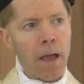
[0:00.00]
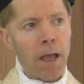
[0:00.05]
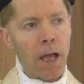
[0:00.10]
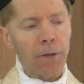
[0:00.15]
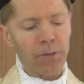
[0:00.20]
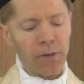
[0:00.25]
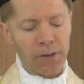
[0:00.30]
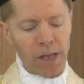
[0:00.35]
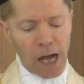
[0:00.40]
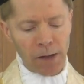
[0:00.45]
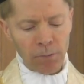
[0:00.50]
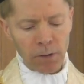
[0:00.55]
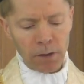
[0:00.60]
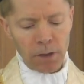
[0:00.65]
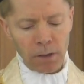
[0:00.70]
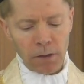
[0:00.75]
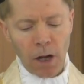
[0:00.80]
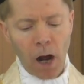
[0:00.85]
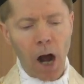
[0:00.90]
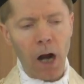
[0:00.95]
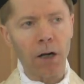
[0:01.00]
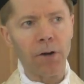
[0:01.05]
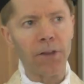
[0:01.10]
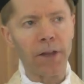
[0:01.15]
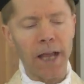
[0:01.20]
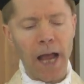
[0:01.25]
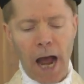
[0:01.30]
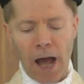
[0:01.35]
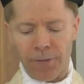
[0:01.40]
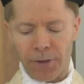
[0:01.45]
If the devil could conquer
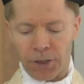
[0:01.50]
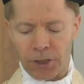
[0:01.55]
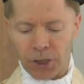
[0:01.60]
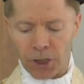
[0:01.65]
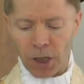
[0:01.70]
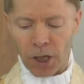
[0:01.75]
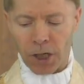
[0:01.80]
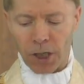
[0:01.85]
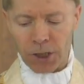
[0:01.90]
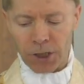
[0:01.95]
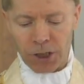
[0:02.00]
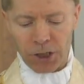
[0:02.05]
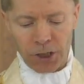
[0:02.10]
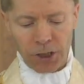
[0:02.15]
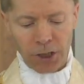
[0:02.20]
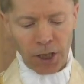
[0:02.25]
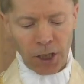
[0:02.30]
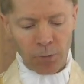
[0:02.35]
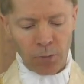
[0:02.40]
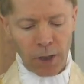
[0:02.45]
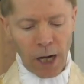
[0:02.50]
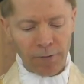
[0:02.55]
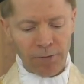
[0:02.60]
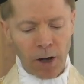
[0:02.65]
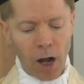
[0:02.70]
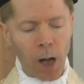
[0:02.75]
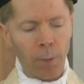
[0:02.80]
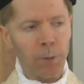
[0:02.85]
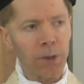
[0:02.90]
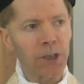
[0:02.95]
the Catholic Church, he would have
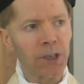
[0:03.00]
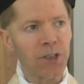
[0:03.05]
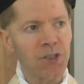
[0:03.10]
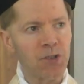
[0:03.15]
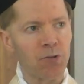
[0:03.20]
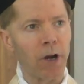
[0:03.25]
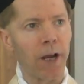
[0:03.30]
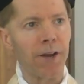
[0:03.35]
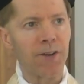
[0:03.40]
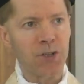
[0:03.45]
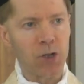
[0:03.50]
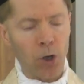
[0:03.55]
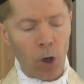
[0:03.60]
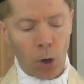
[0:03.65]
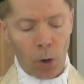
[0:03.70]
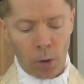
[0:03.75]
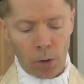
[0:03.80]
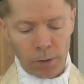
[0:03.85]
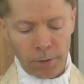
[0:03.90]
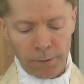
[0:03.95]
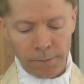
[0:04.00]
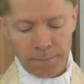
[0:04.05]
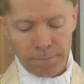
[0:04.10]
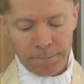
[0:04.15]
accomplished his greatest goal.